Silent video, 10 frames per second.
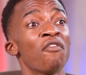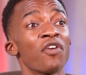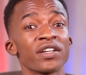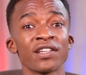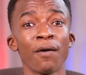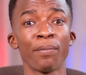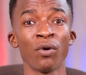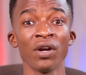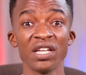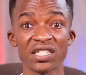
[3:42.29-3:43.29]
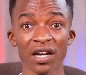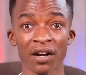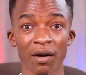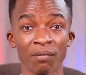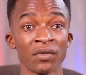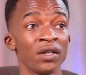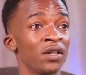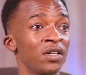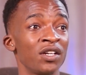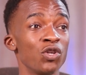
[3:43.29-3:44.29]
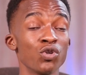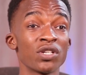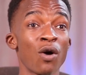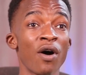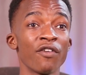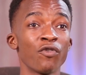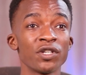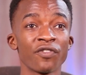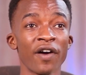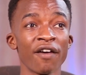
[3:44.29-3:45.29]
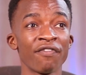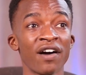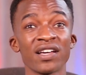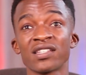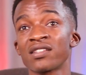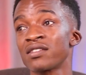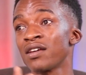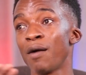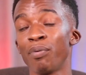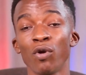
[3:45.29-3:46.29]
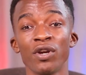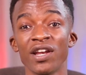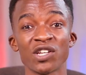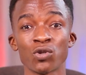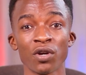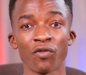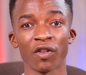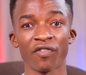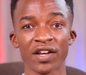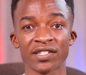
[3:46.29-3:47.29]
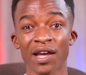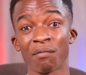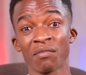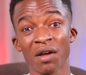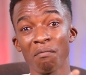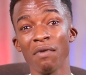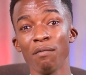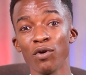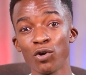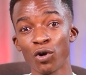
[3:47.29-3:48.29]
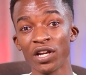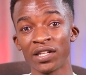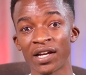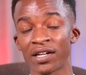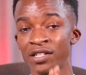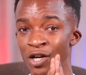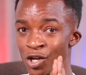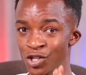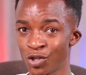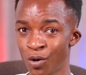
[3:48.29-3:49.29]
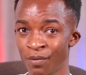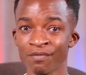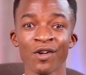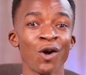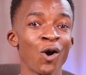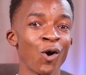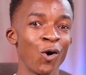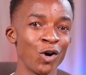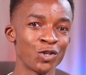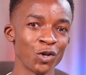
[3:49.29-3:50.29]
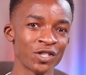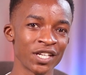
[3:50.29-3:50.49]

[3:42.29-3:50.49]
For example, Instagram. User 145 has uploaded a story for the first time. Maybe you don't need that. So, go to your